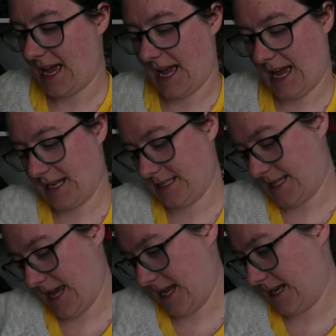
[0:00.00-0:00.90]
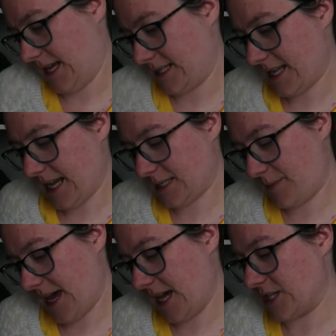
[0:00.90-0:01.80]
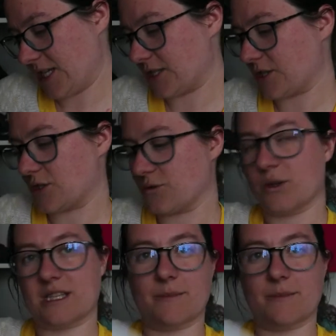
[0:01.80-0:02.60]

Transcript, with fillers: And then his next page, he's just drawn some